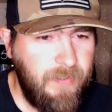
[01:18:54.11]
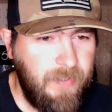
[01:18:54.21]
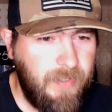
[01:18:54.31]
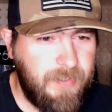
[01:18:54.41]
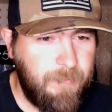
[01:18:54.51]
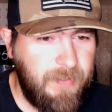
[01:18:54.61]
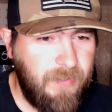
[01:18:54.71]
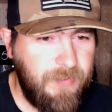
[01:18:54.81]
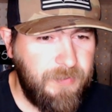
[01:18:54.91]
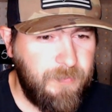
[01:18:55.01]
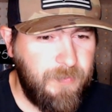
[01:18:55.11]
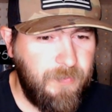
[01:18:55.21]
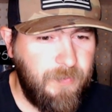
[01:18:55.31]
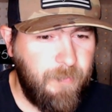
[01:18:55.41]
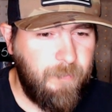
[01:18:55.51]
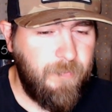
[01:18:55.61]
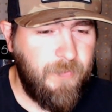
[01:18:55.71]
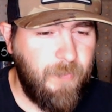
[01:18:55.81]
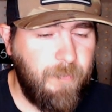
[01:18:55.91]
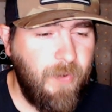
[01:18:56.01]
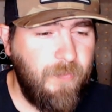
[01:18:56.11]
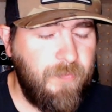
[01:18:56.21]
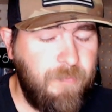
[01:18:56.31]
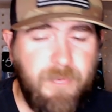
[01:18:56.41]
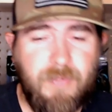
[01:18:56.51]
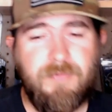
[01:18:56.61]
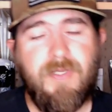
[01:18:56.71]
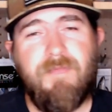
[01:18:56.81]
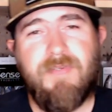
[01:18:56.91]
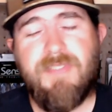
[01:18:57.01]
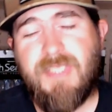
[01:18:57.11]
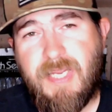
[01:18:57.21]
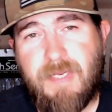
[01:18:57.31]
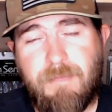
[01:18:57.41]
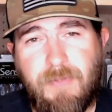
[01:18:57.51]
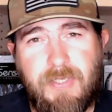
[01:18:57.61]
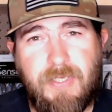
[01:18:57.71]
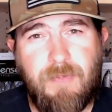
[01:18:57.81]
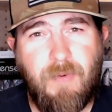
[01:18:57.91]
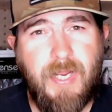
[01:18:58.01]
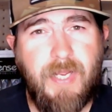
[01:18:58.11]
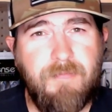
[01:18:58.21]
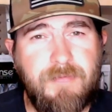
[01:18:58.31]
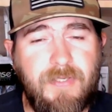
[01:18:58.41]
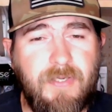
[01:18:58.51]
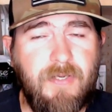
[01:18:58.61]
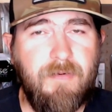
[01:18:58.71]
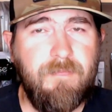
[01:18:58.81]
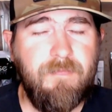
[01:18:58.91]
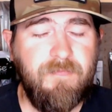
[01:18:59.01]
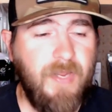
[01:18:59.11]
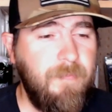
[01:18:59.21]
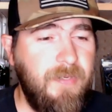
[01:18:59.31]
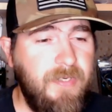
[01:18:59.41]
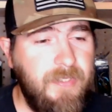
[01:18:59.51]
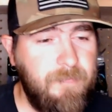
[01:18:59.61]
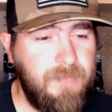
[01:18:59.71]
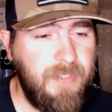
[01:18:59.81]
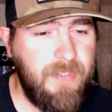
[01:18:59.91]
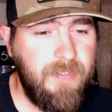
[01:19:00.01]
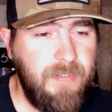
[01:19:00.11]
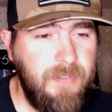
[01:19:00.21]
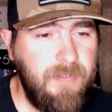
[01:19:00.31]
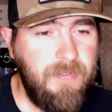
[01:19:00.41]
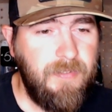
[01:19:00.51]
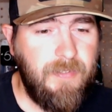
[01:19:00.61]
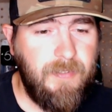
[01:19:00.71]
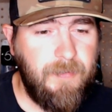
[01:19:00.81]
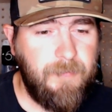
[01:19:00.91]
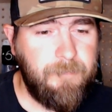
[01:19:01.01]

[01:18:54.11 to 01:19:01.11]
Uh, to be honest with you, they're, they're both built off the same Lucky Craft uh, Fat Mini M D. Um,